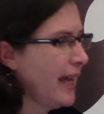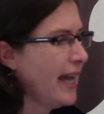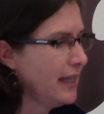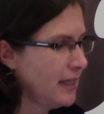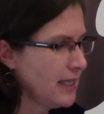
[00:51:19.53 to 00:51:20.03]

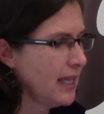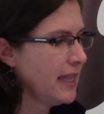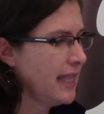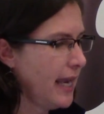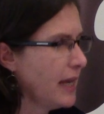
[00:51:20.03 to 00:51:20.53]
And
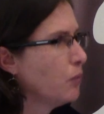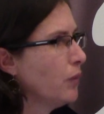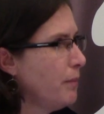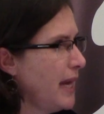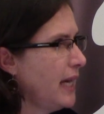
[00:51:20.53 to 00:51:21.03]
they
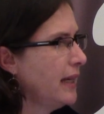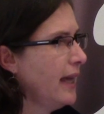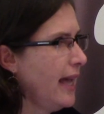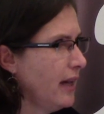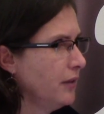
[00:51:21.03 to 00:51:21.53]
remain
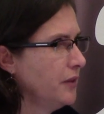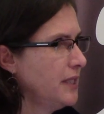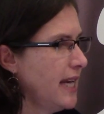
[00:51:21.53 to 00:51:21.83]
held